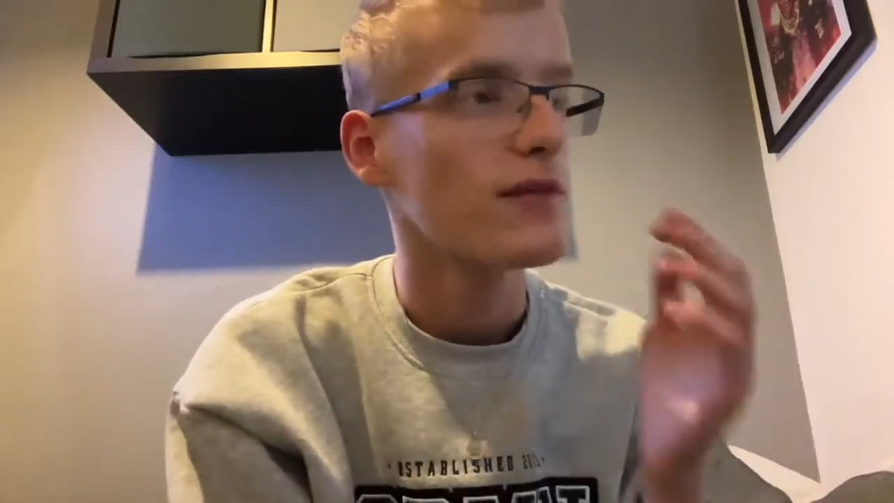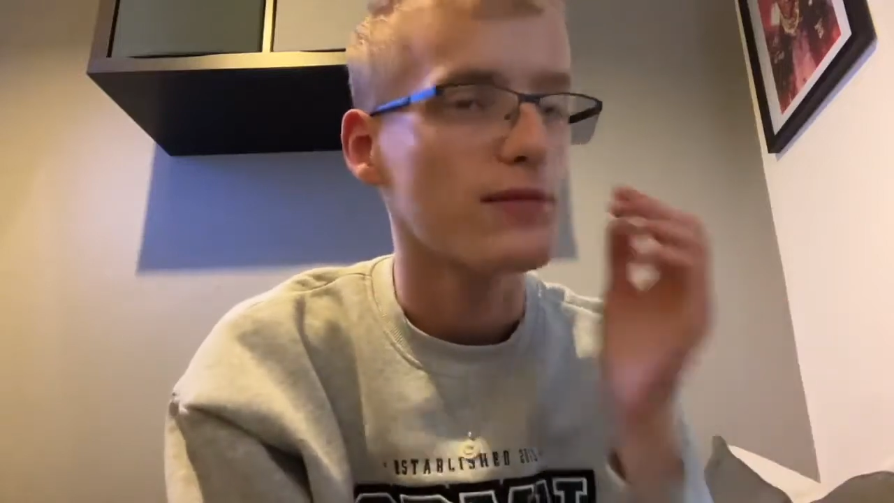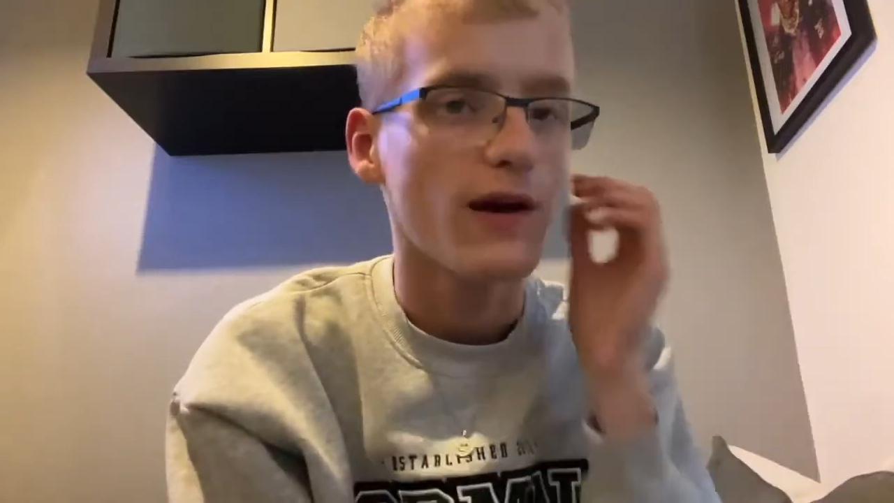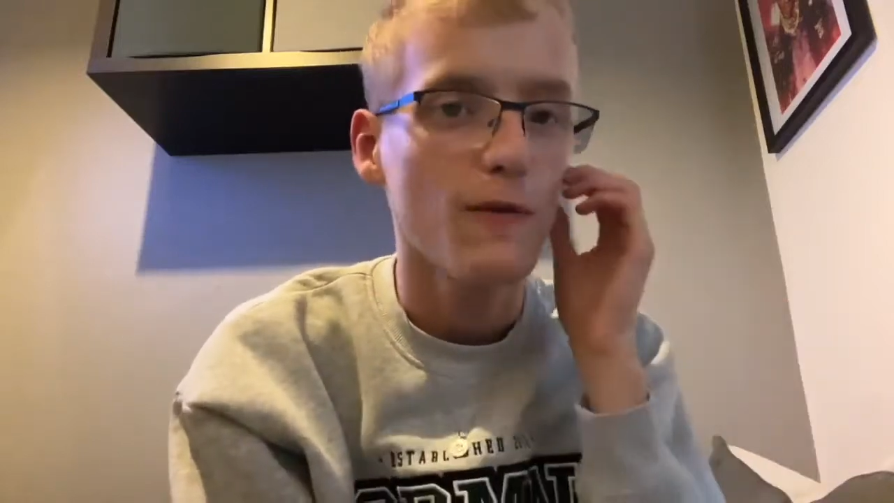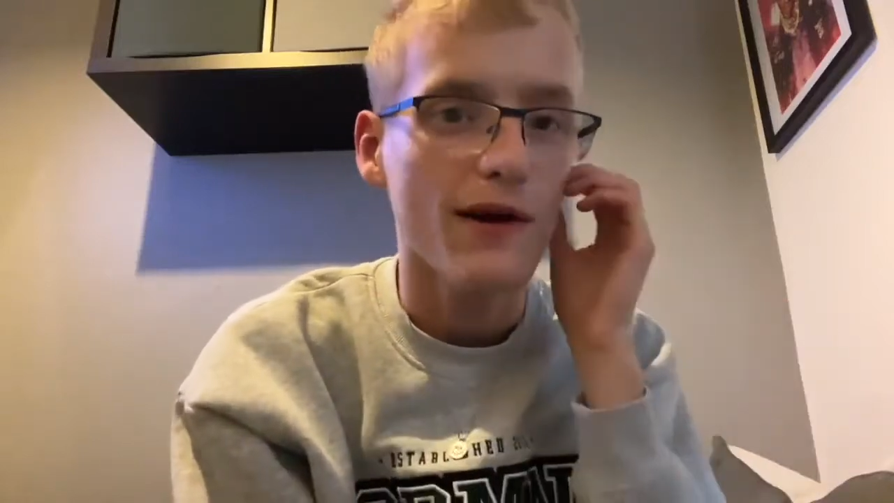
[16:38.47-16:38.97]
I'm
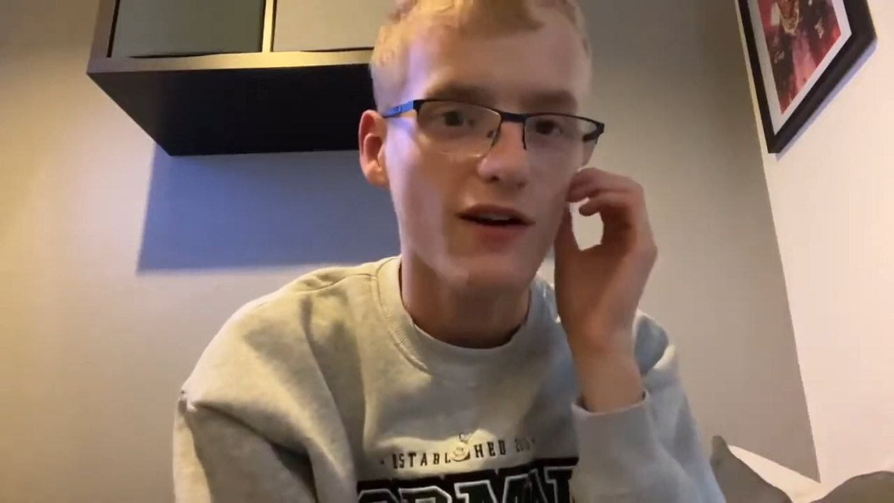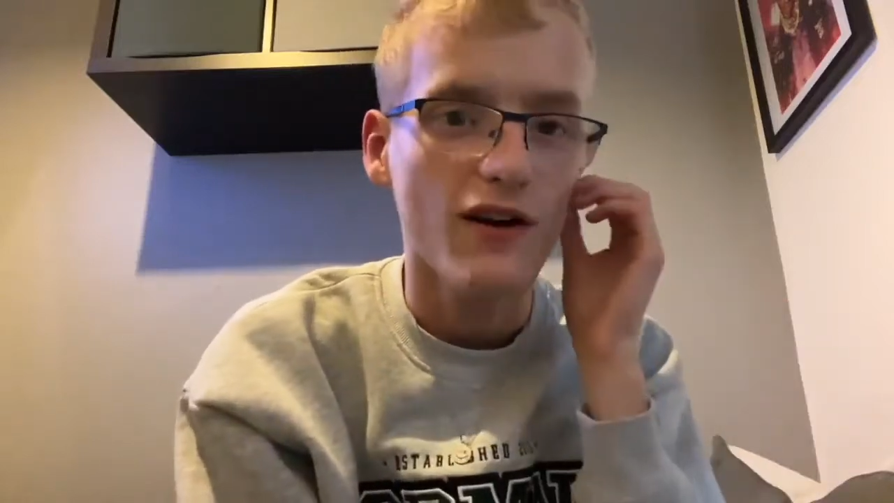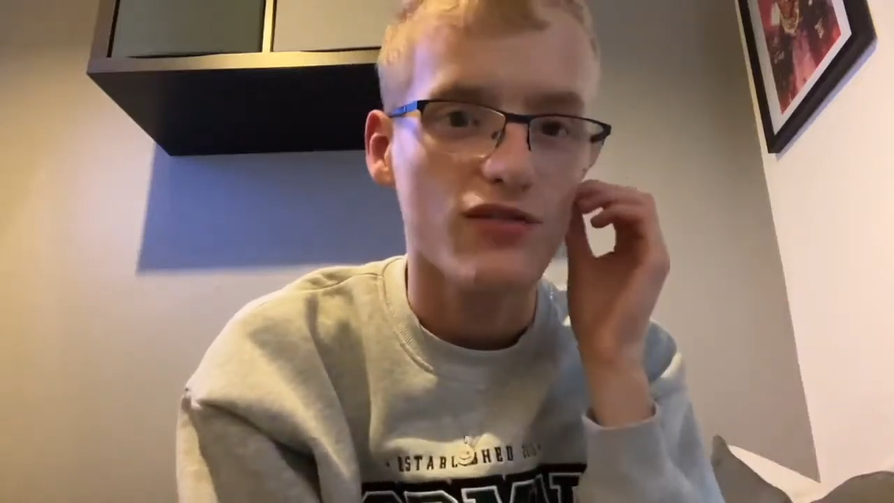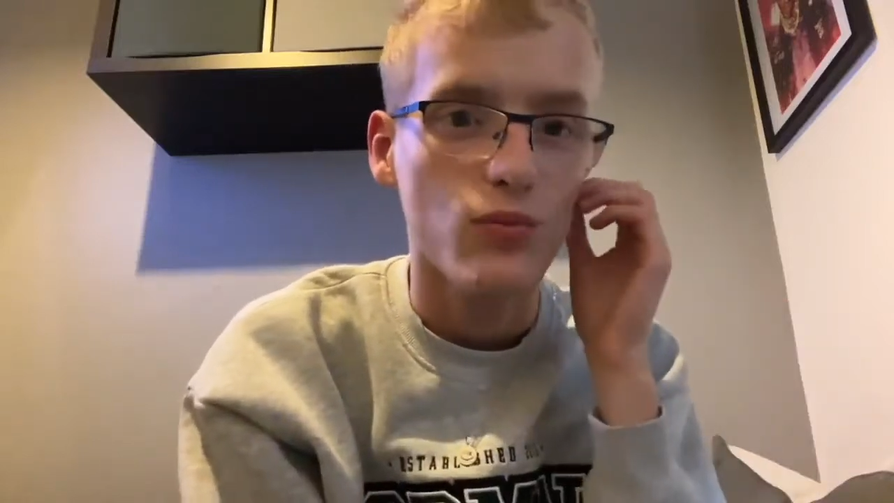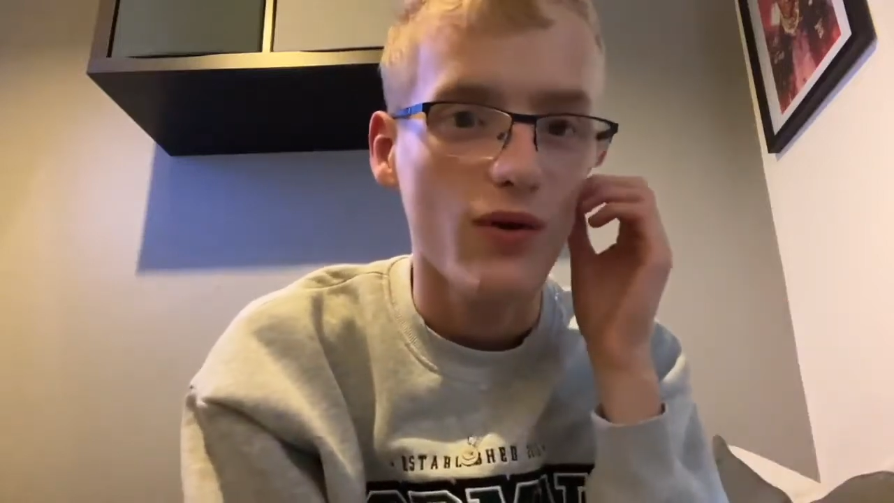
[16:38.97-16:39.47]
like, oh my
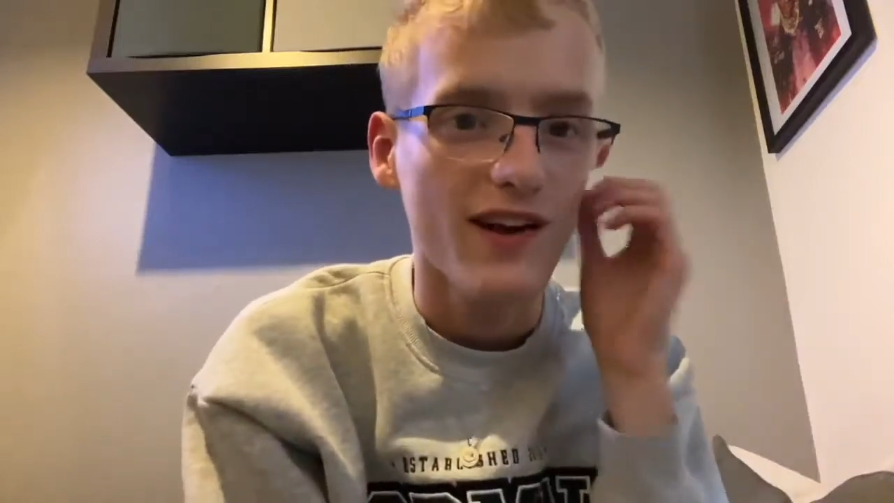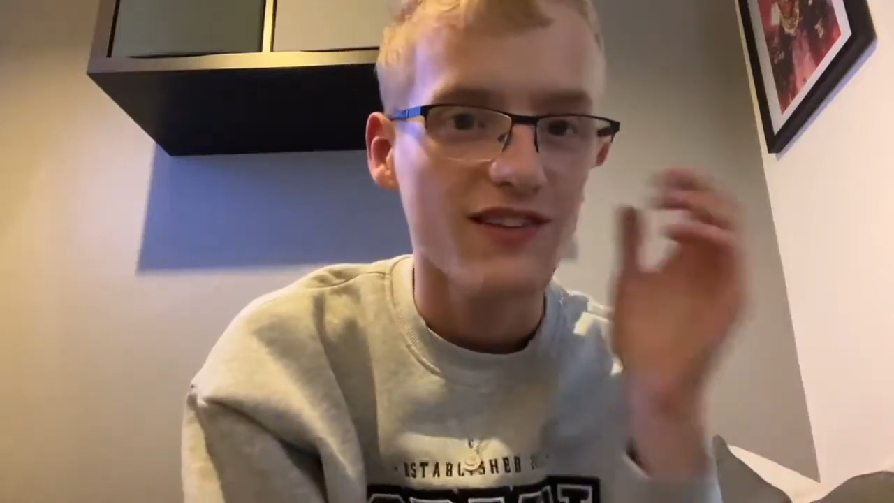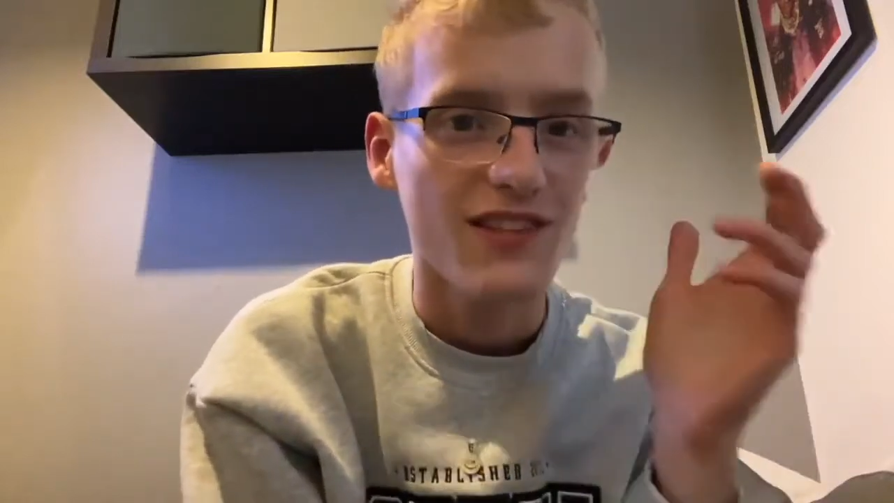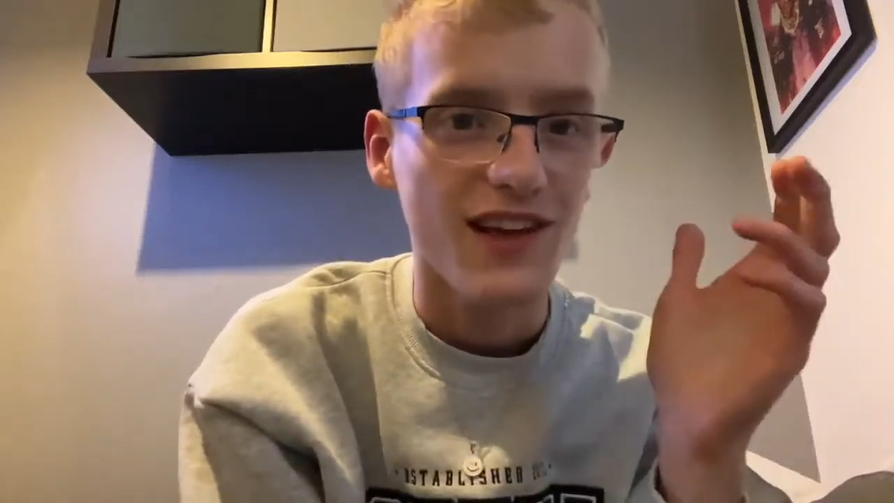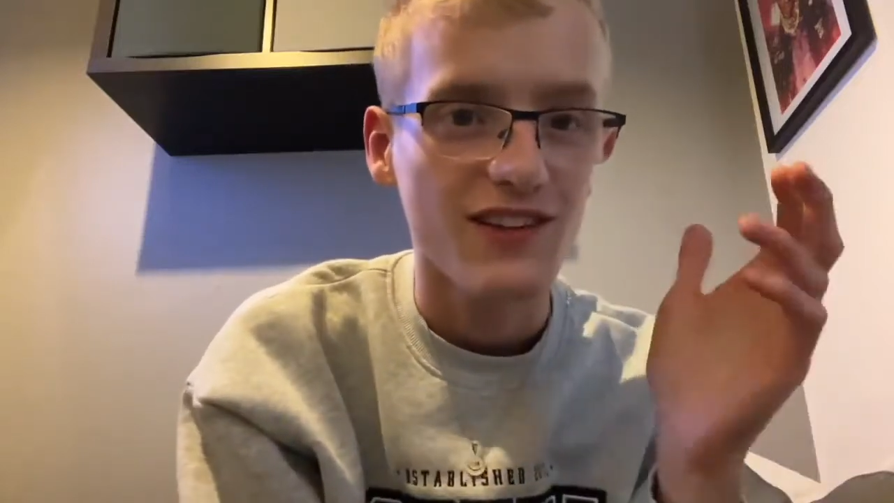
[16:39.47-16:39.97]
gosh, what
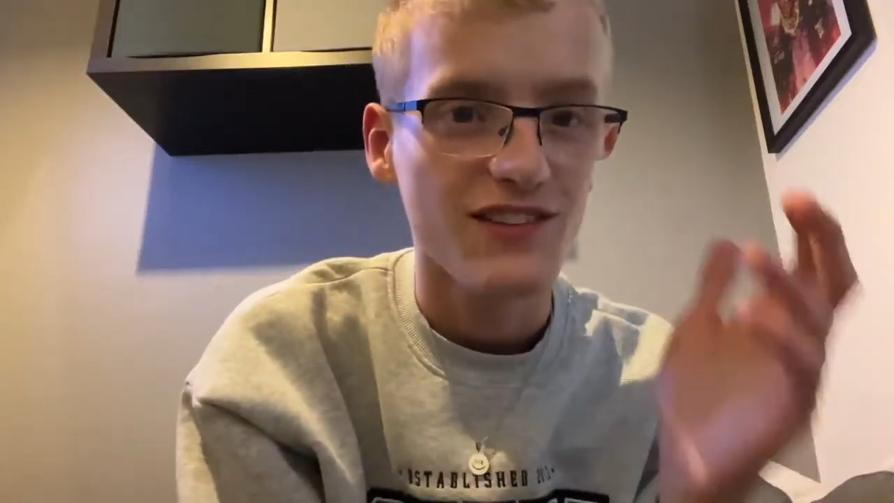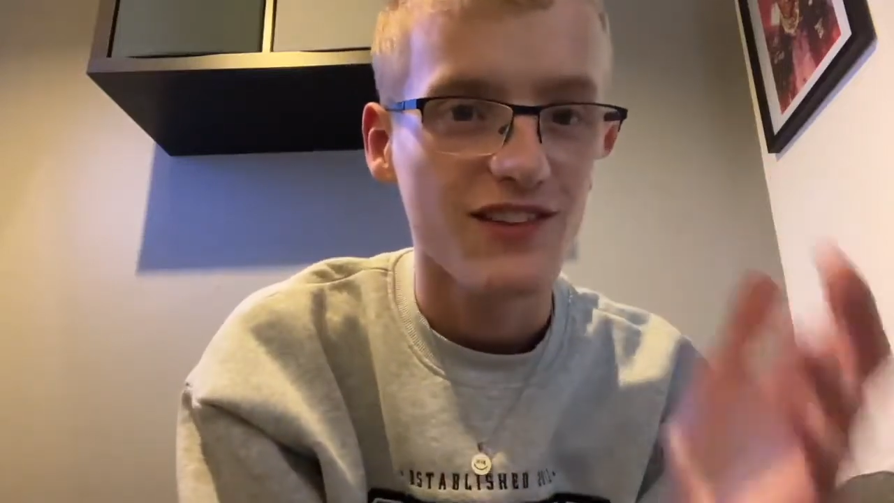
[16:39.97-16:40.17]
is this?